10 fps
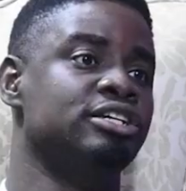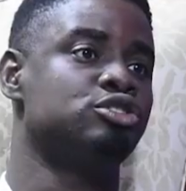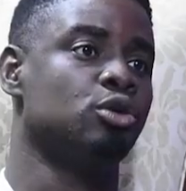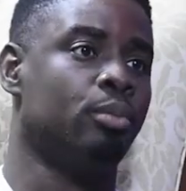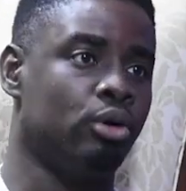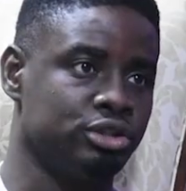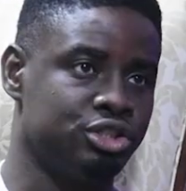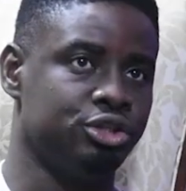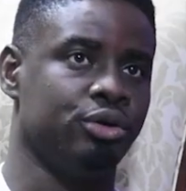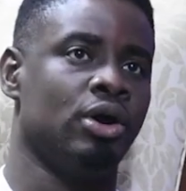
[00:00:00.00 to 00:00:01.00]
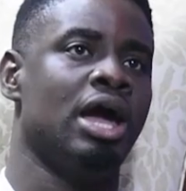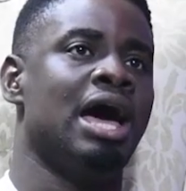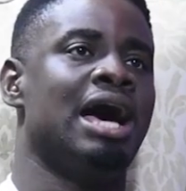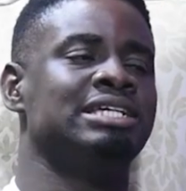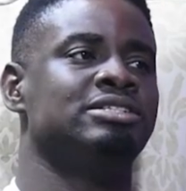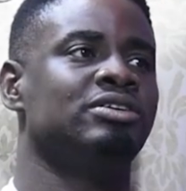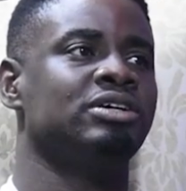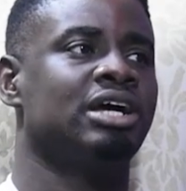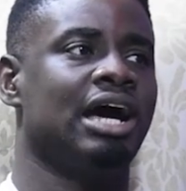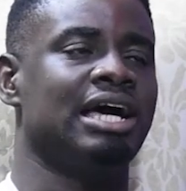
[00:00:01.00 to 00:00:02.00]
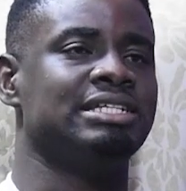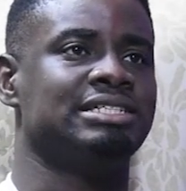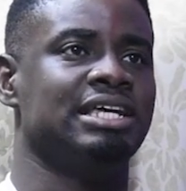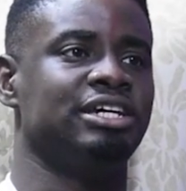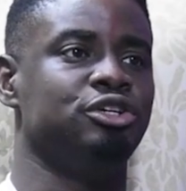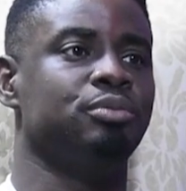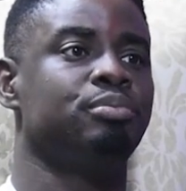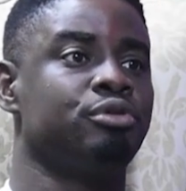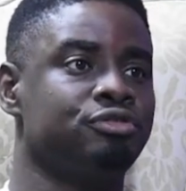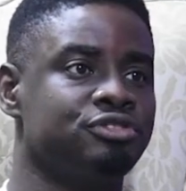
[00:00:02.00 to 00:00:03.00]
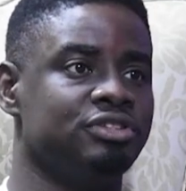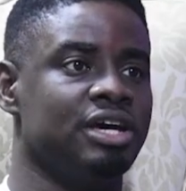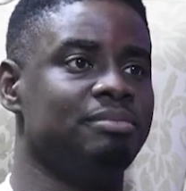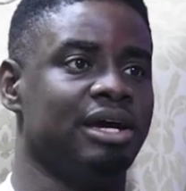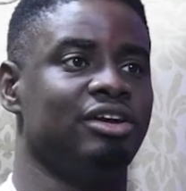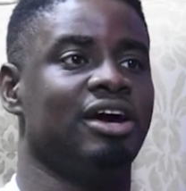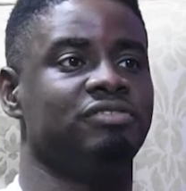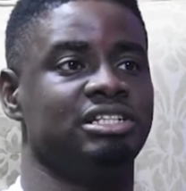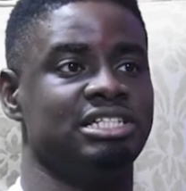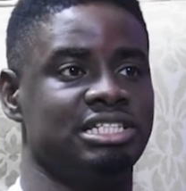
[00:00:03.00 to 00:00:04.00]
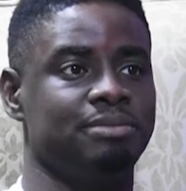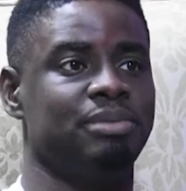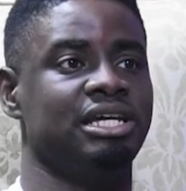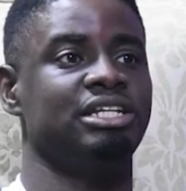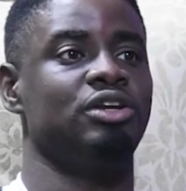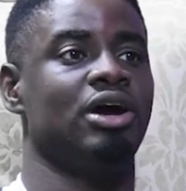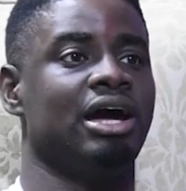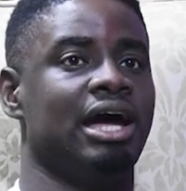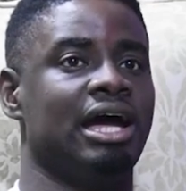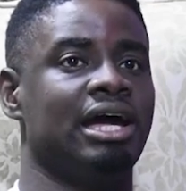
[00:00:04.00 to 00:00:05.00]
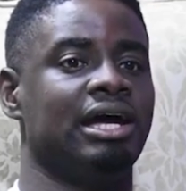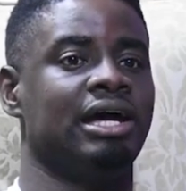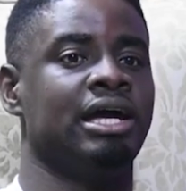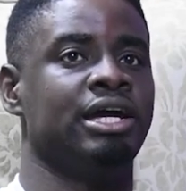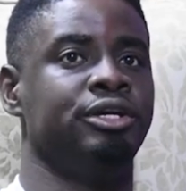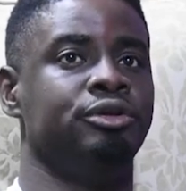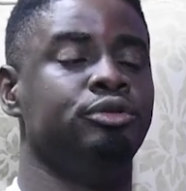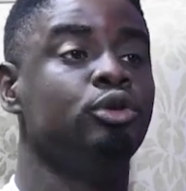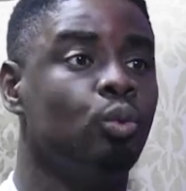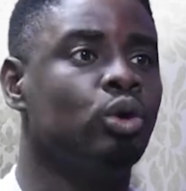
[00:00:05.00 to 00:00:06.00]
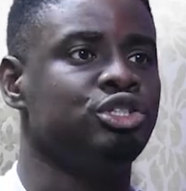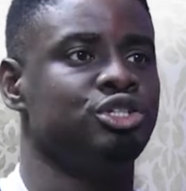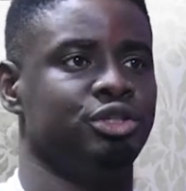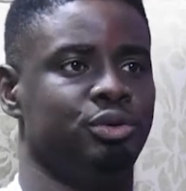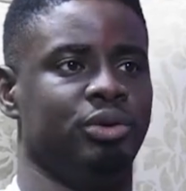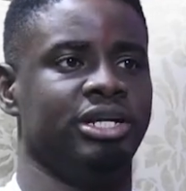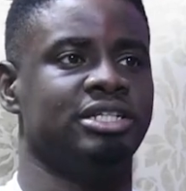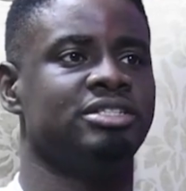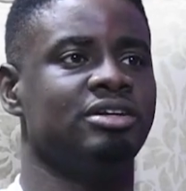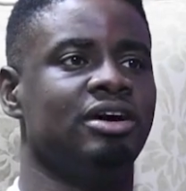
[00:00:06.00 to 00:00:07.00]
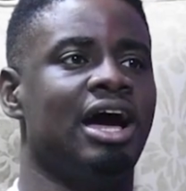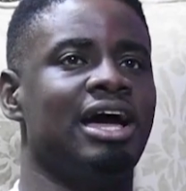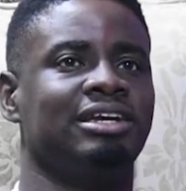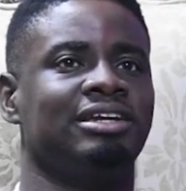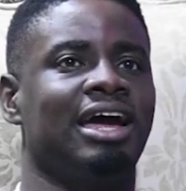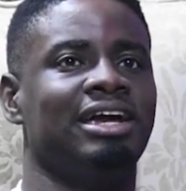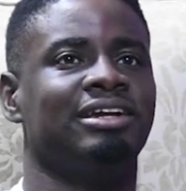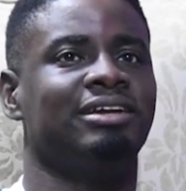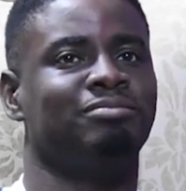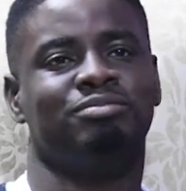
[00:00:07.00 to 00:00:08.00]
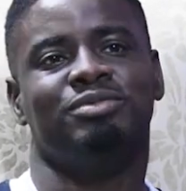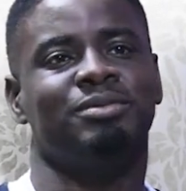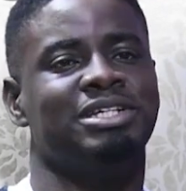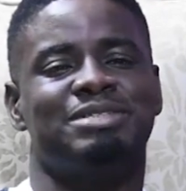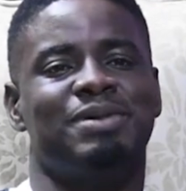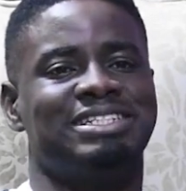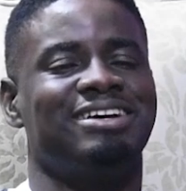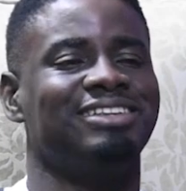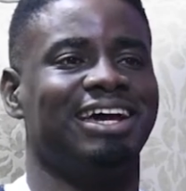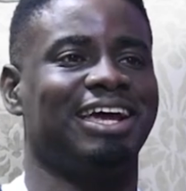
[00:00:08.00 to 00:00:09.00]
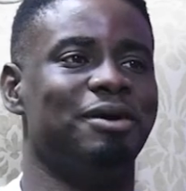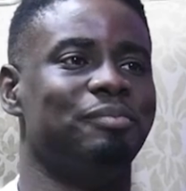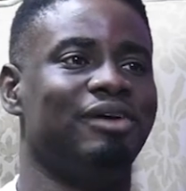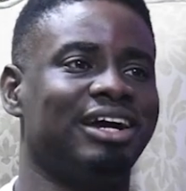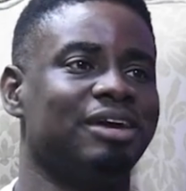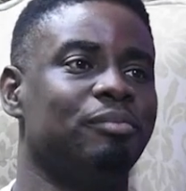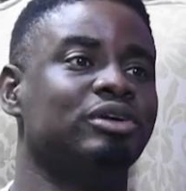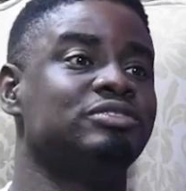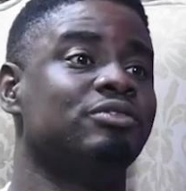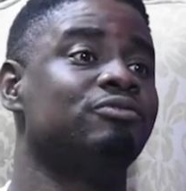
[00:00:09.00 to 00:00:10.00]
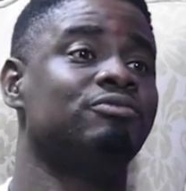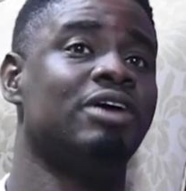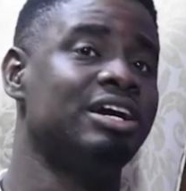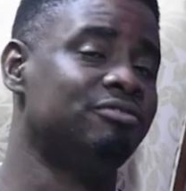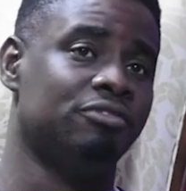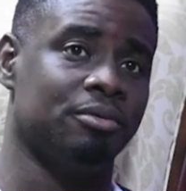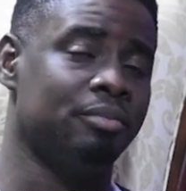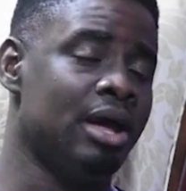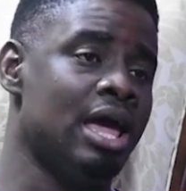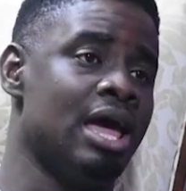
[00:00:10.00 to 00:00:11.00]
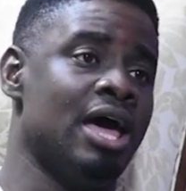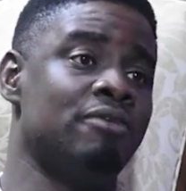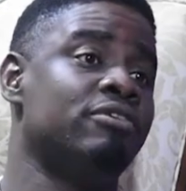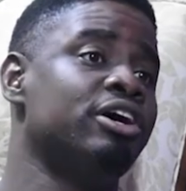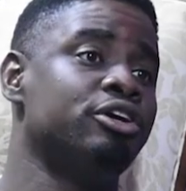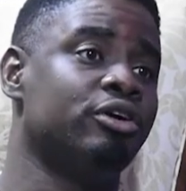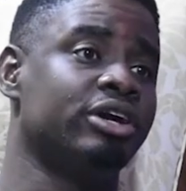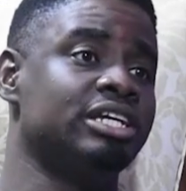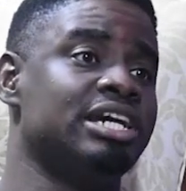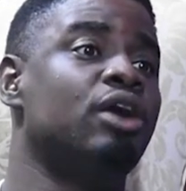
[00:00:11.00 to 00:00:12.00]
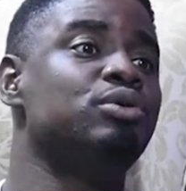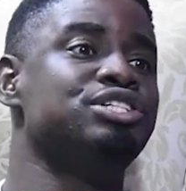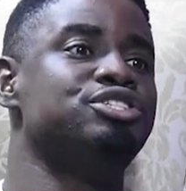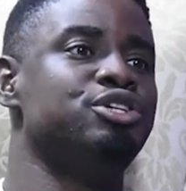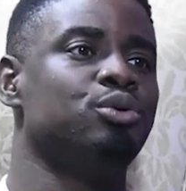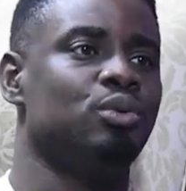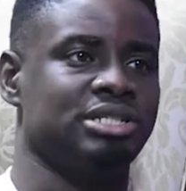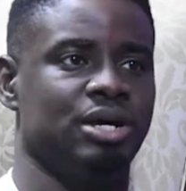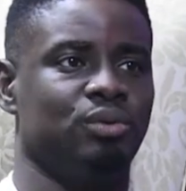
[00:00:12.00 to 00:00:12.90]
They support you, mm-hmm. as long as uh, you prove to them that you have the discipline, you are, uh, you know what you're doing. So I, I, this might sound like I'm bragging, but right from a very young age, I always knew what I